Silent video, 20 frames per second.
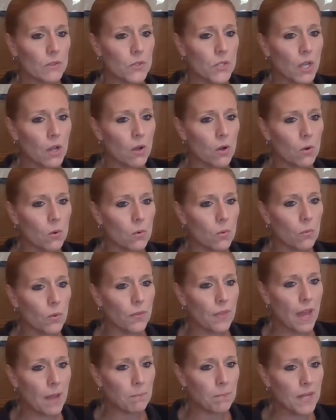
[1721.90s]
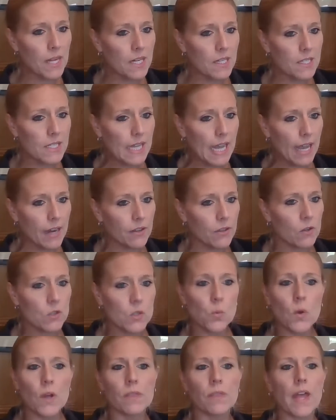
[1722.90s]
So with that being said,
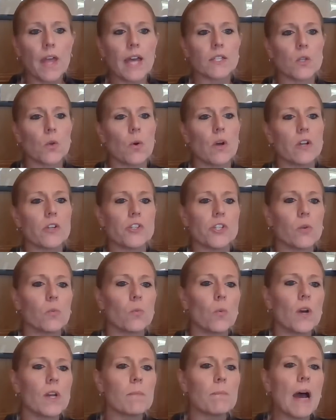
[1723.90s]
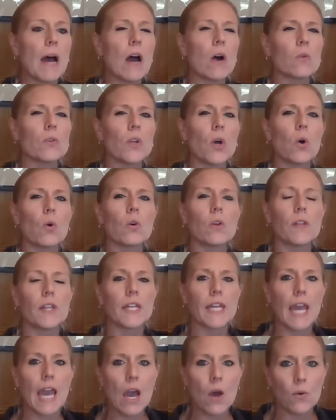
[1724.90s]
there's one last question. What about
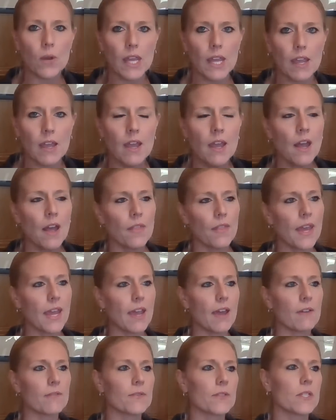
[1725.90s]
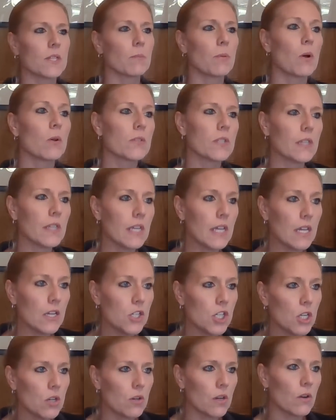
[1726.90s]
Oakland County? They have supposedly
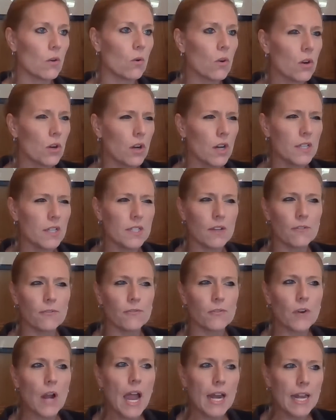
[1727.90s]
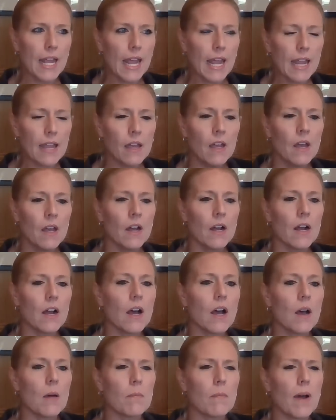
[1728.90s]
issued an order as of Friday.
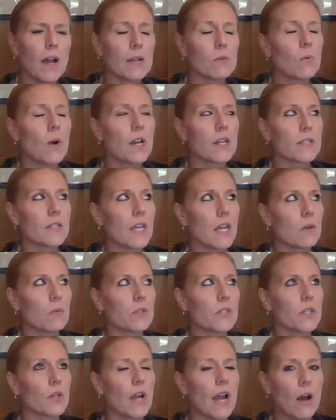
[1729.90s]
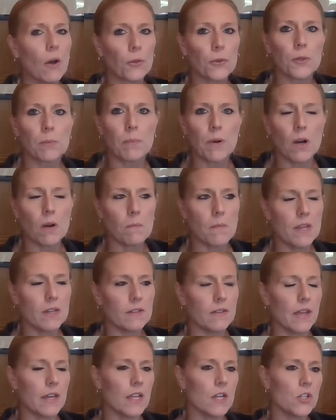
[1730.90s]
I want to say it was their health
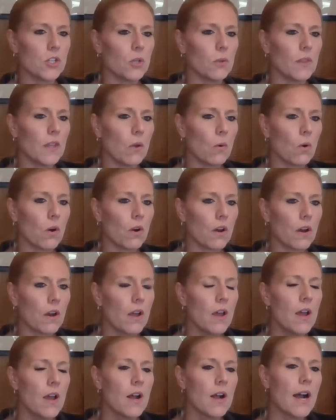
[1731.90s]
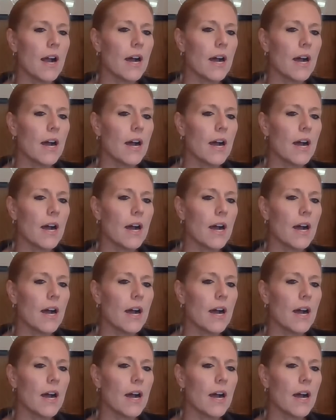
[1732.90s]
department that issued the order,